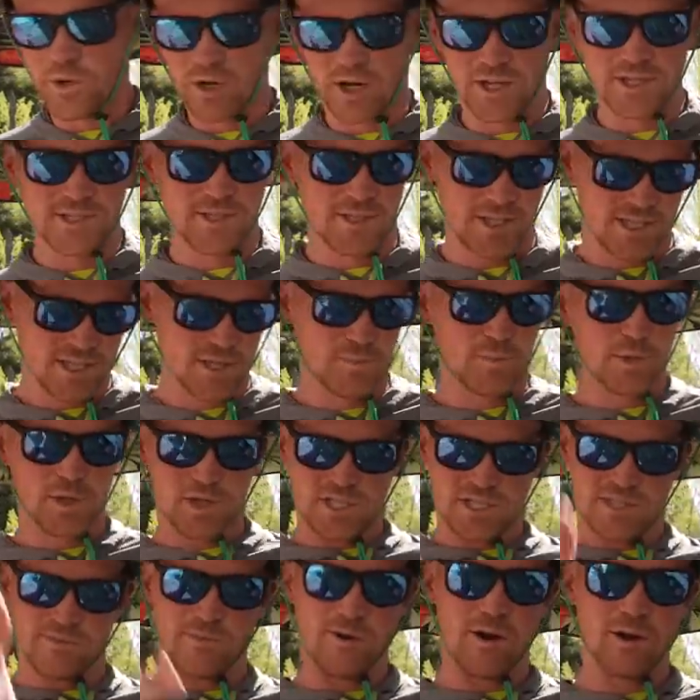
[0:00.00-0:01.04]
We'd also like to put
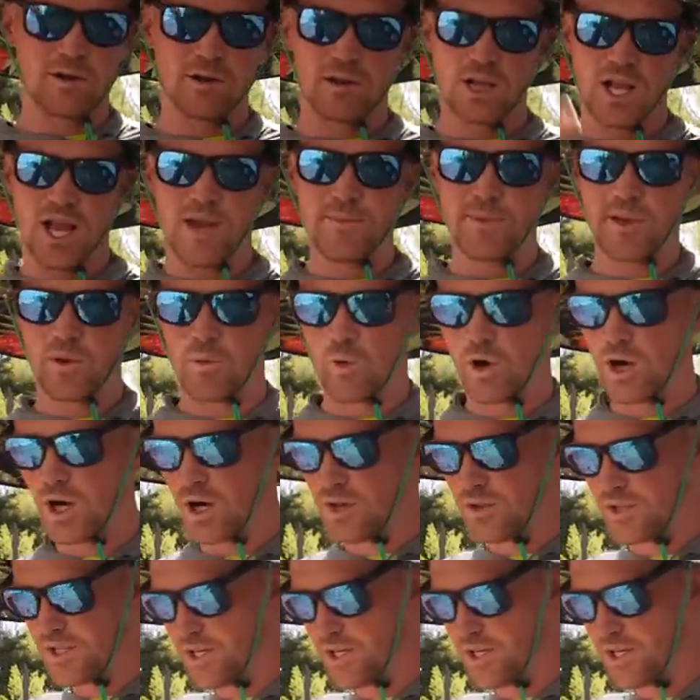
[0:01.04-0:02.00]
a small climbing wall